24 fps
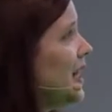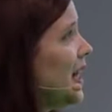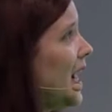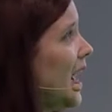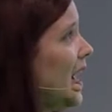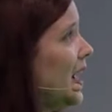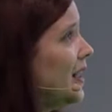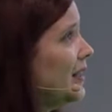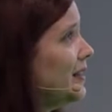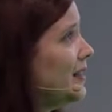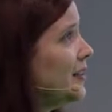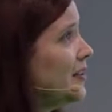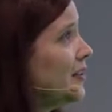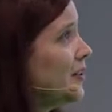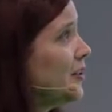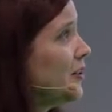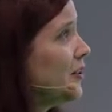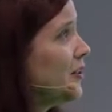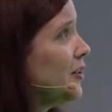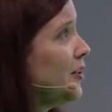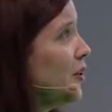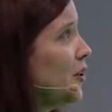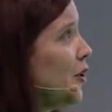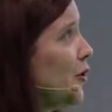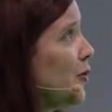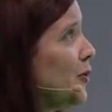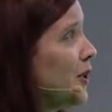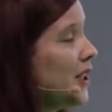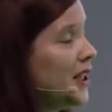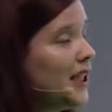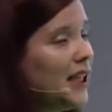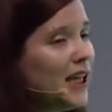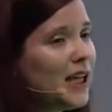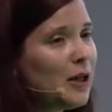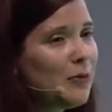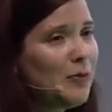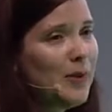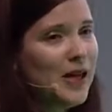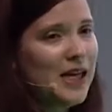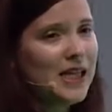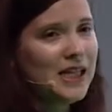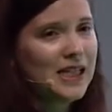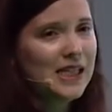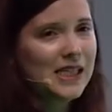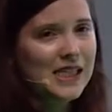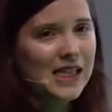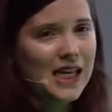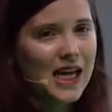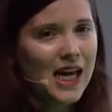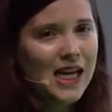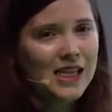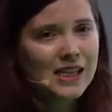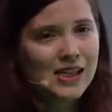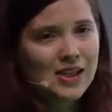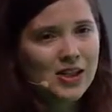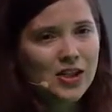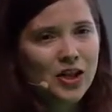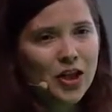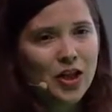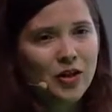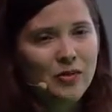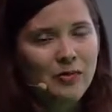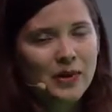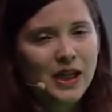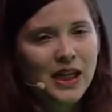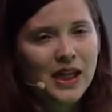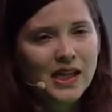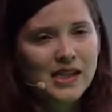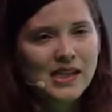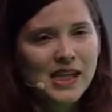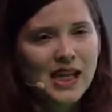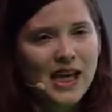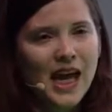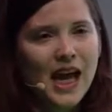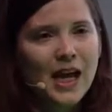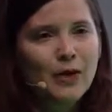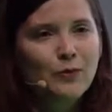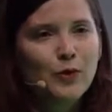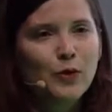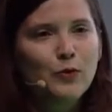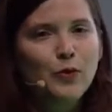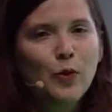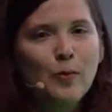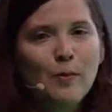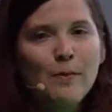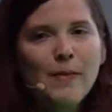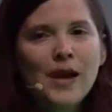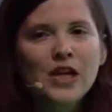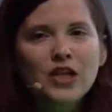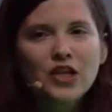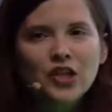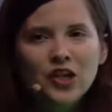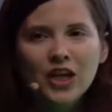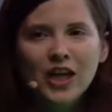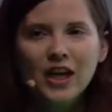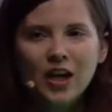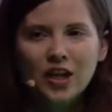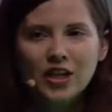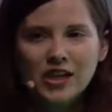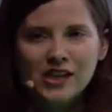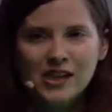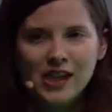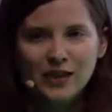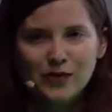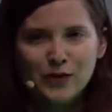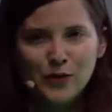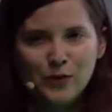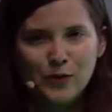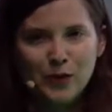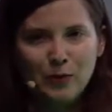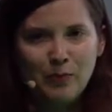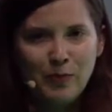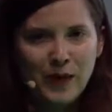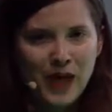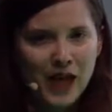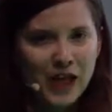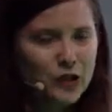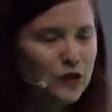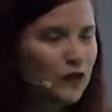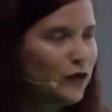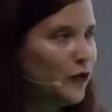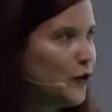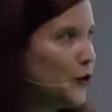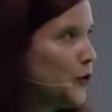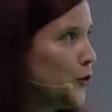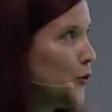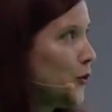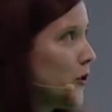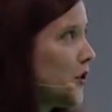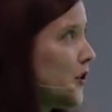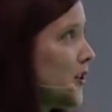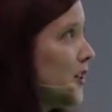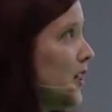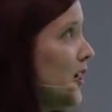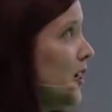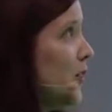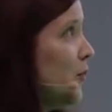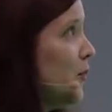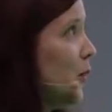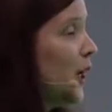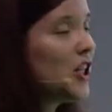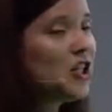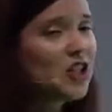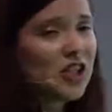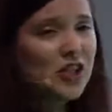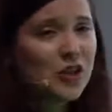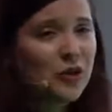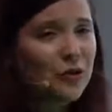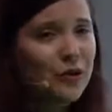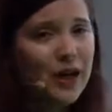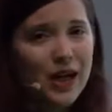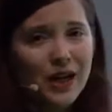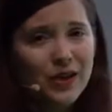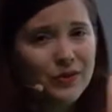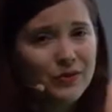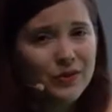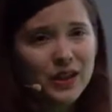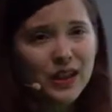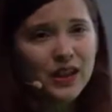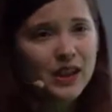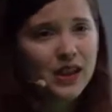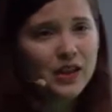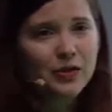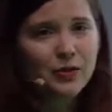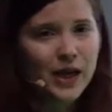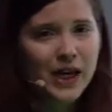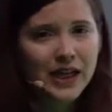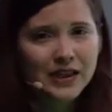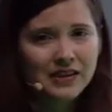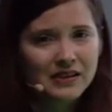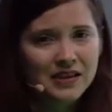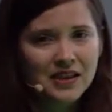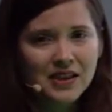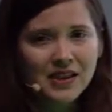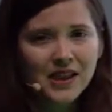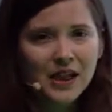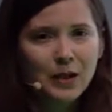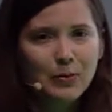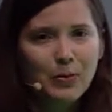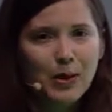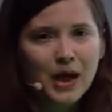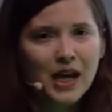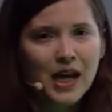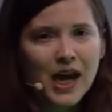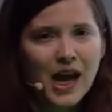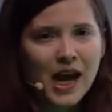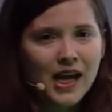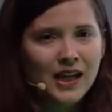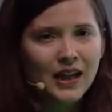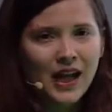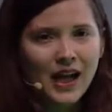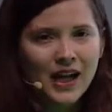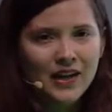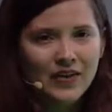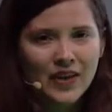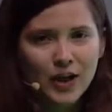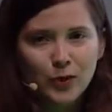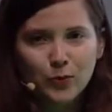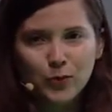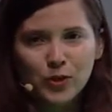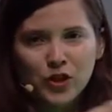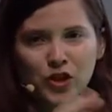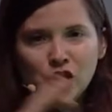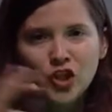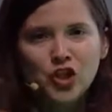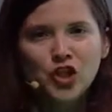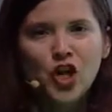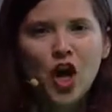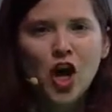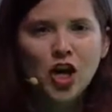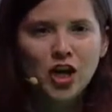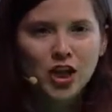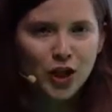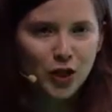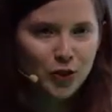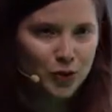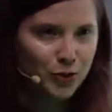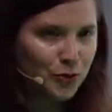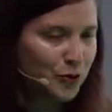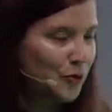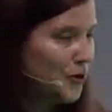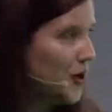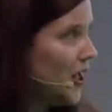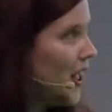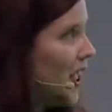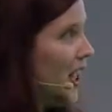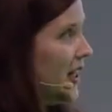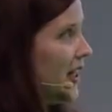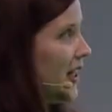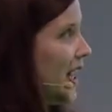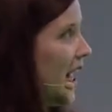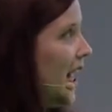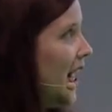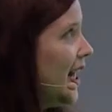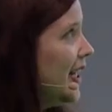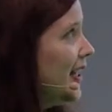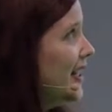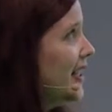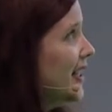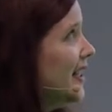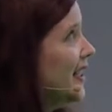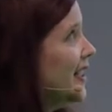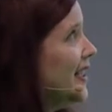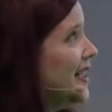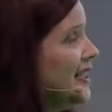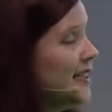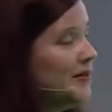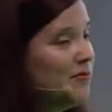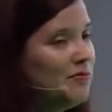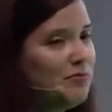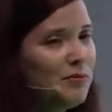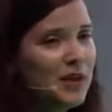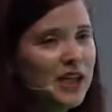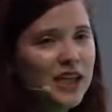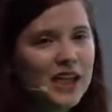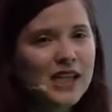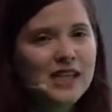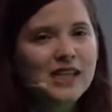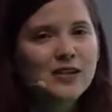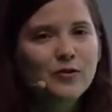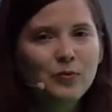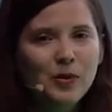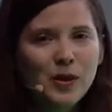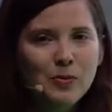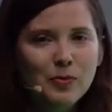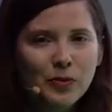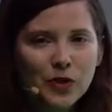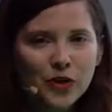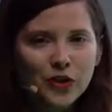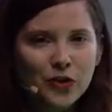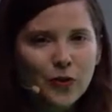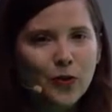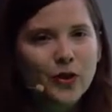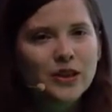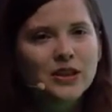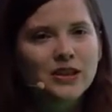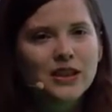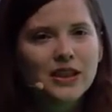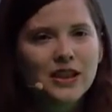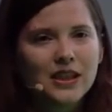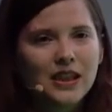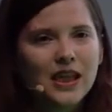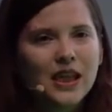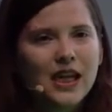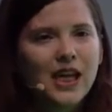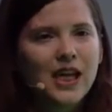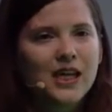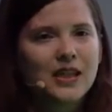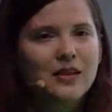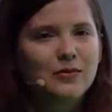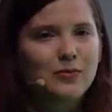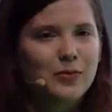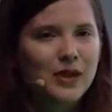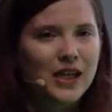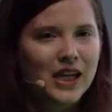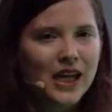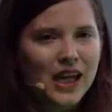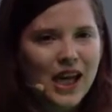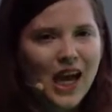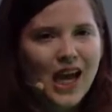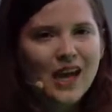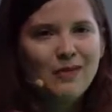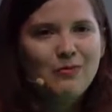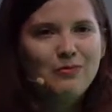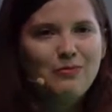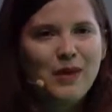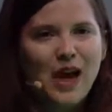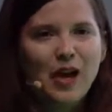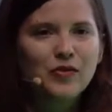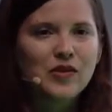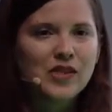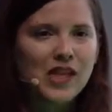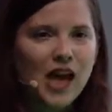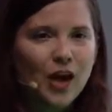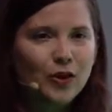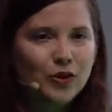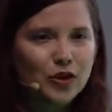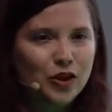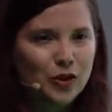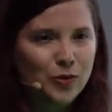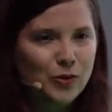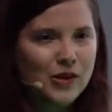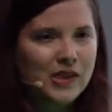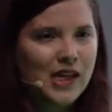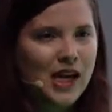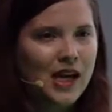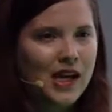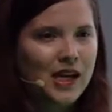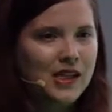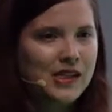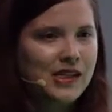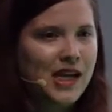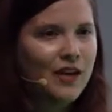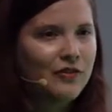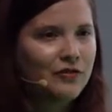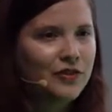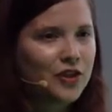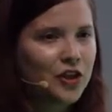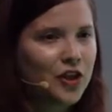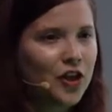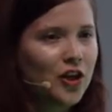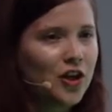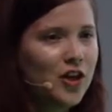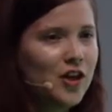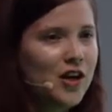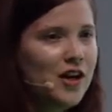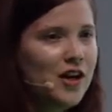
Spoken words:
that clickbait is the answer, because again, when we're measuring ourselves with page views, we can just create a really great clickbait headline that will shock you, and then millions of people are going to click it, but again, bounce out 2 seconds after.